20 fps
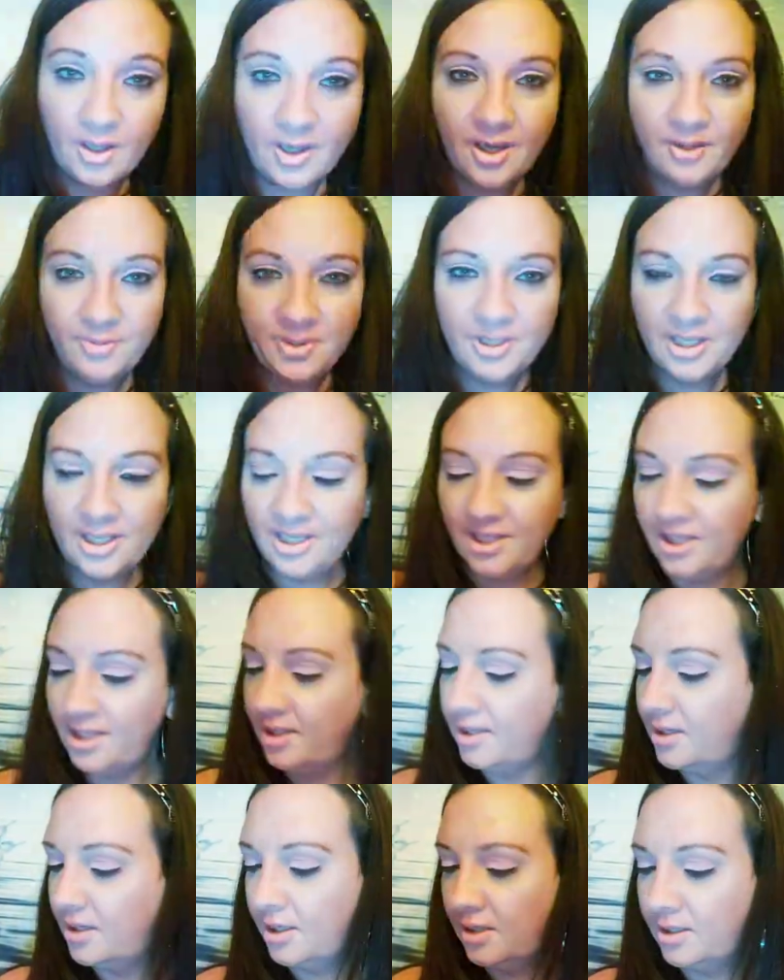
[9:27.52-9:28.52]
I'm
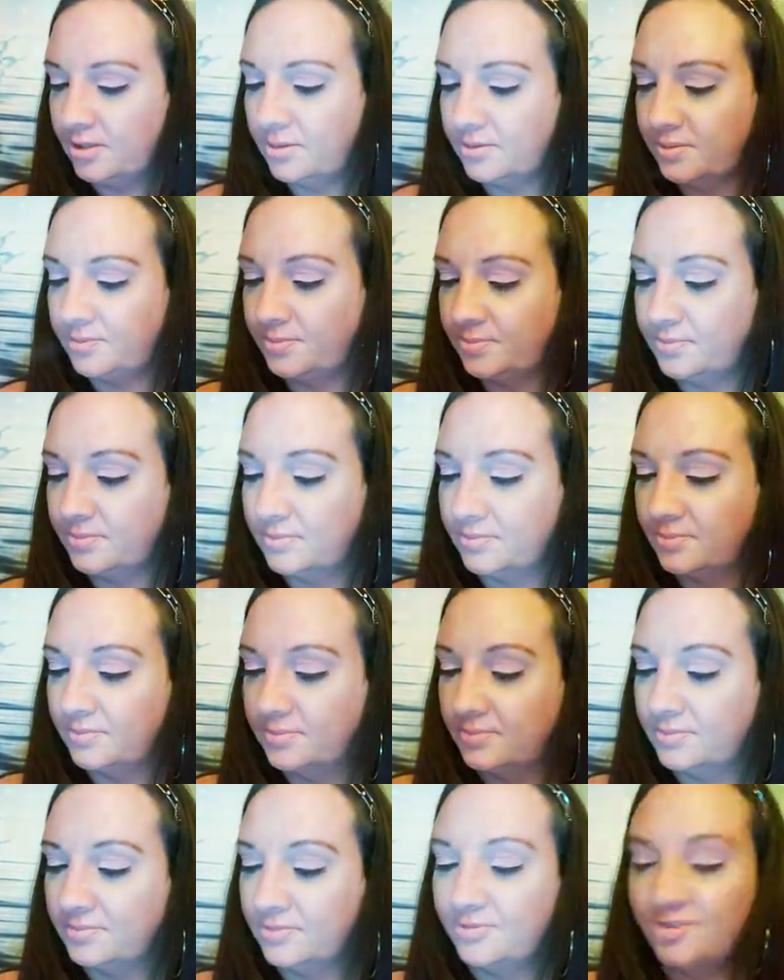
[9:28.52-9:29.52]
getting, um,
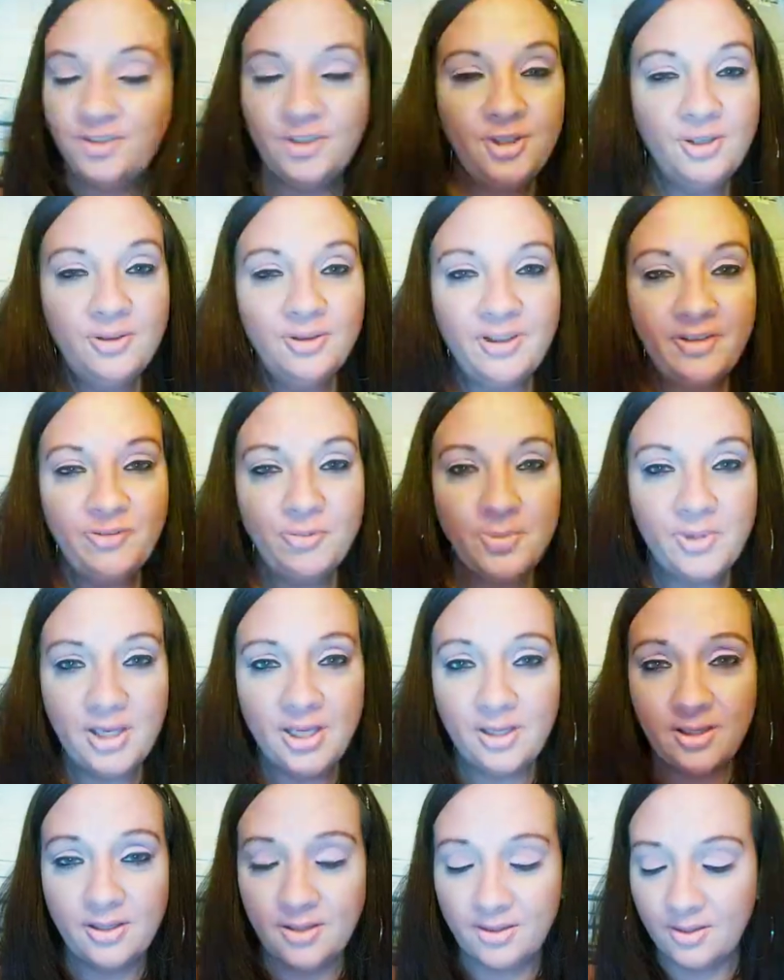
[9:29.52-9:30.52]
Do You Love
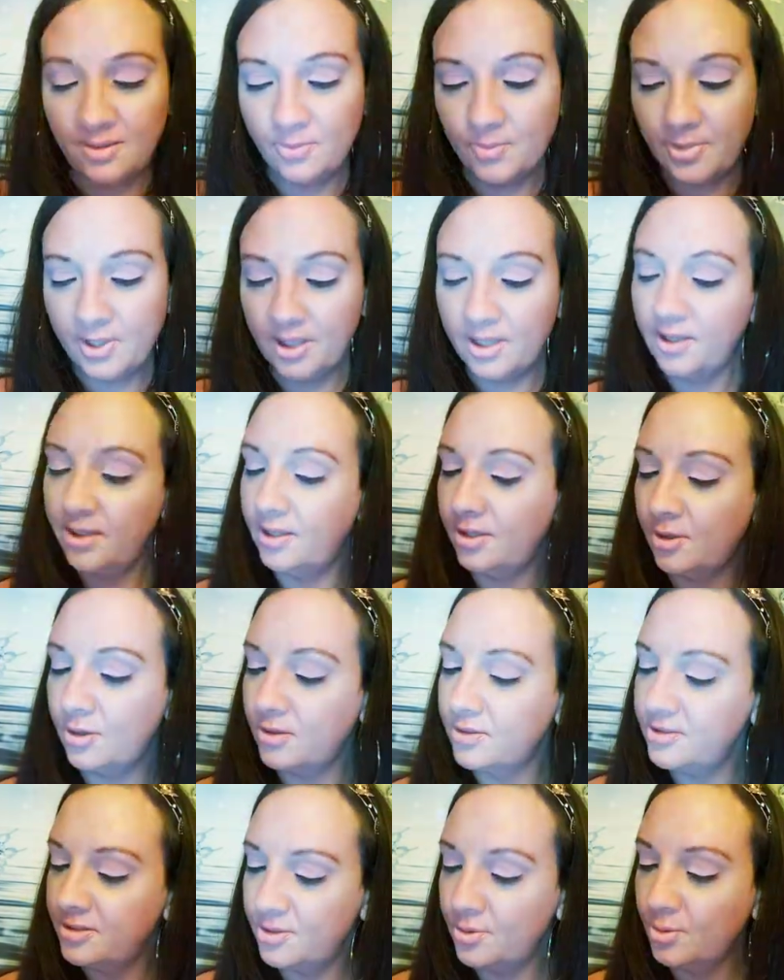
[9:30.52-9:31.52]
Me by The
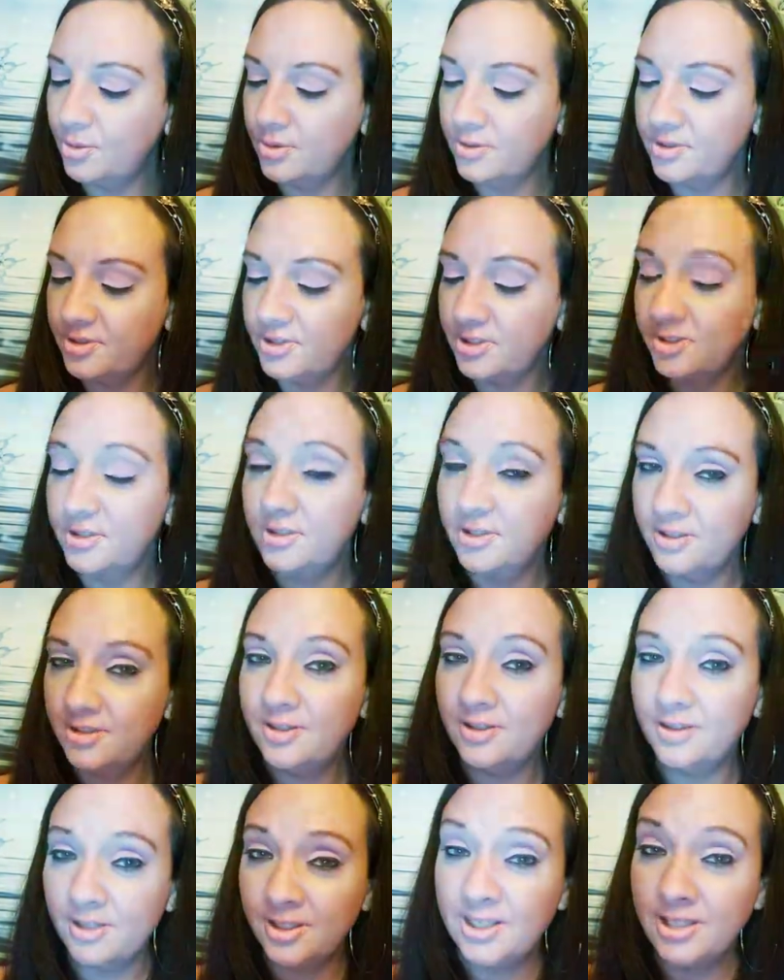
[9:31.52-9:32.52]
Contours.
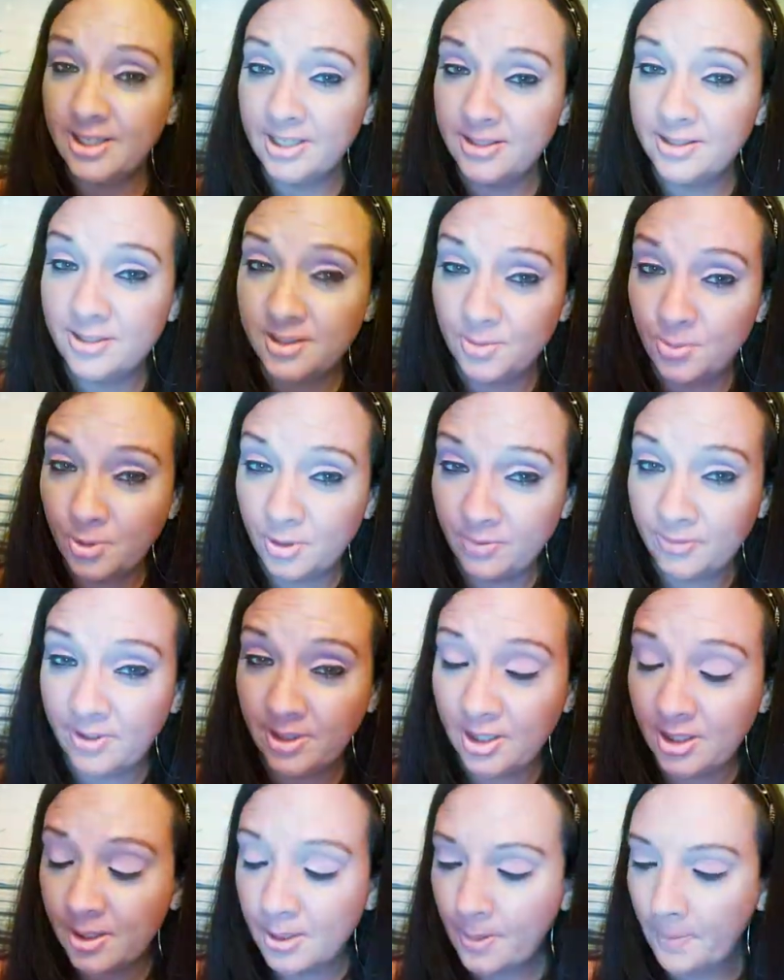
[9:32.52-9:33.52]
Dirty Dancing
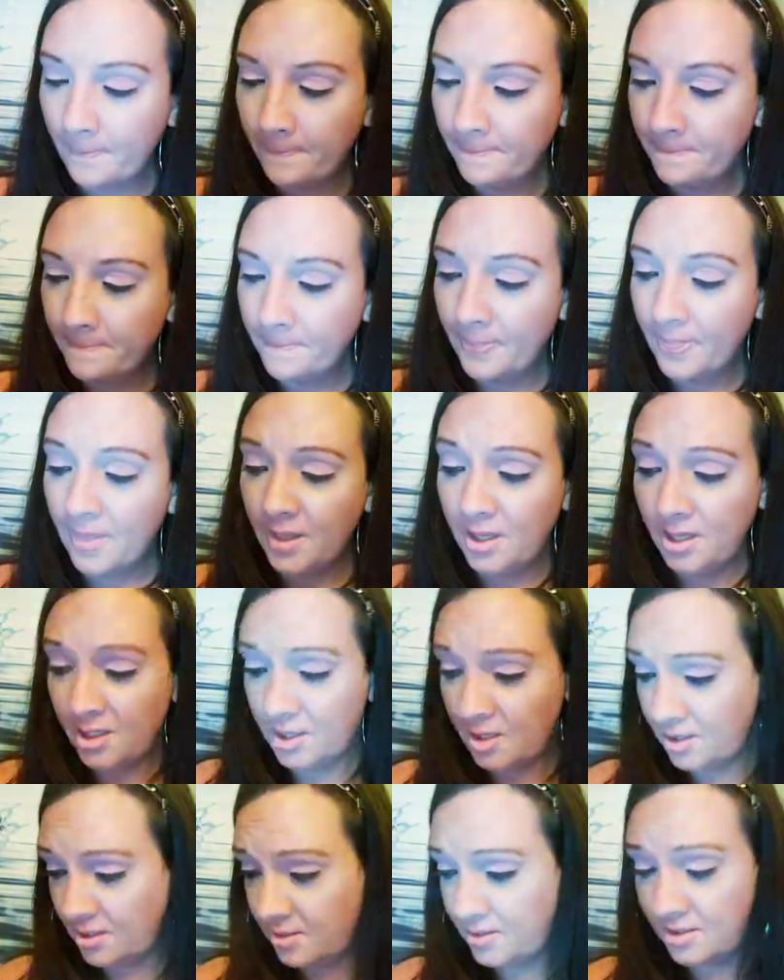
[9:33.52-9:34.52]
movie.
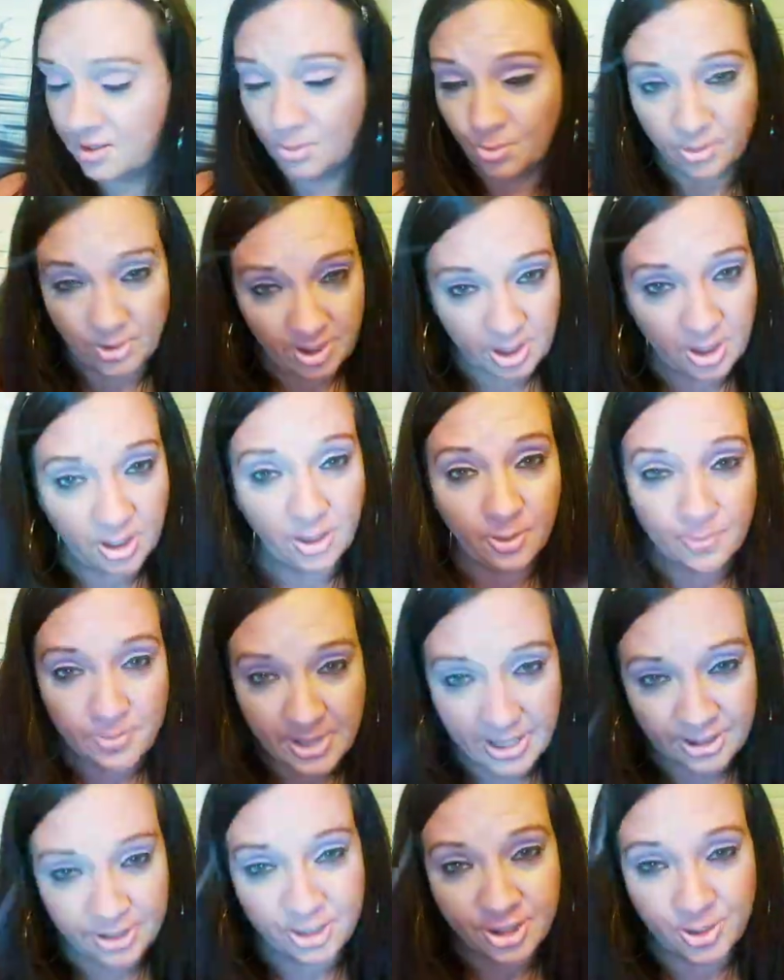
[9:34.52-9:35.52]
Yeah, someone here
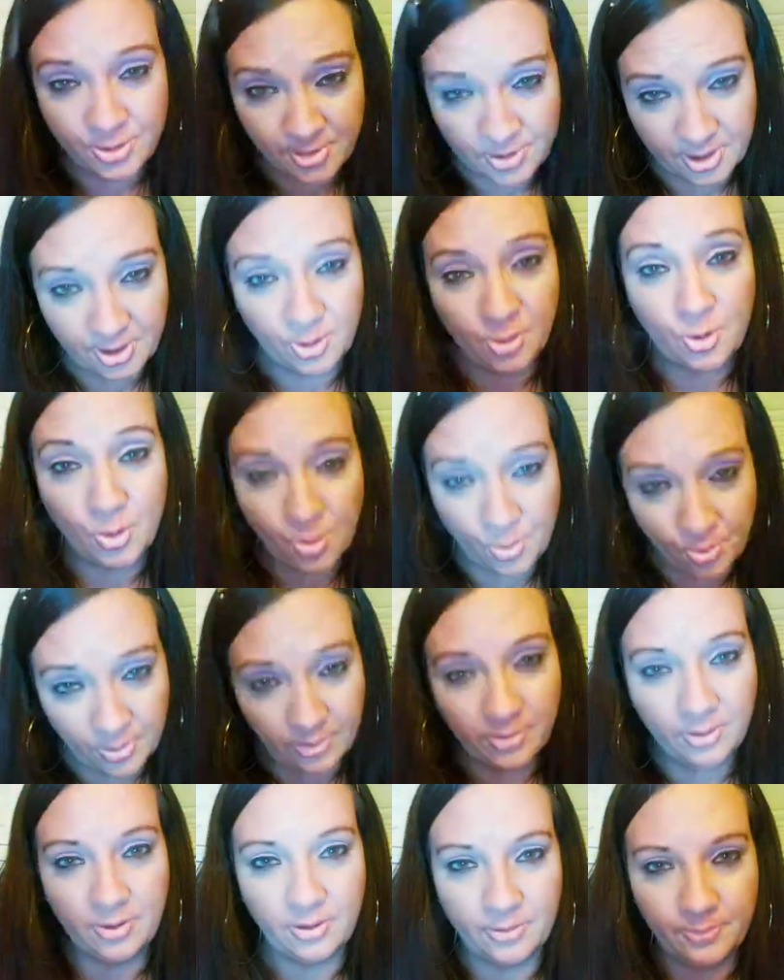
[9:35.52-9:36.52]
backed you in a
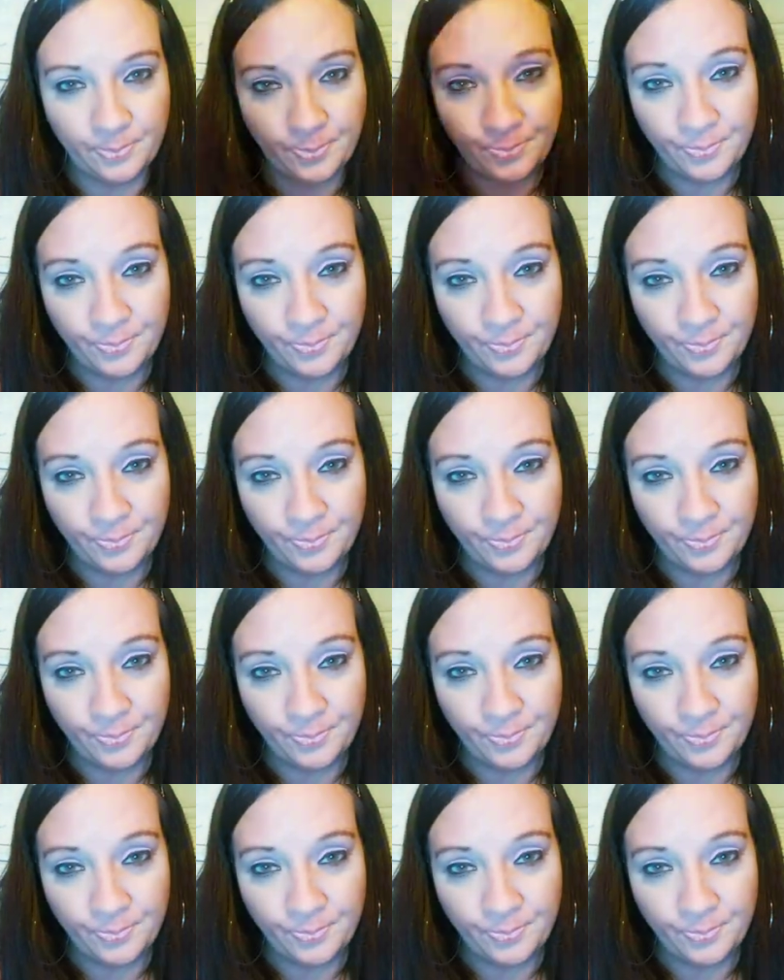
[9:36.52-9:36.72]
corner.